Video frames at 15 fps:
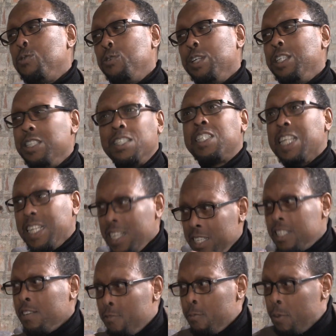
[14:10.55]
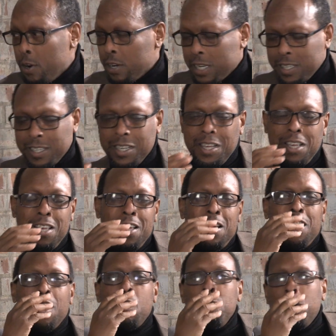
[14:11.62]
who are descendants of
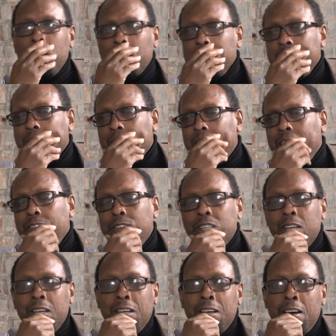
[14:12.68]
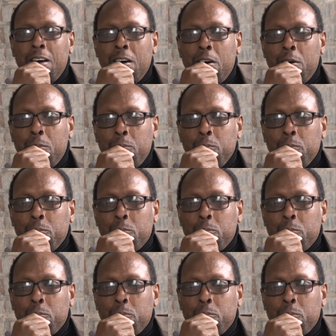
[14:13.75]
American, American slaves. Do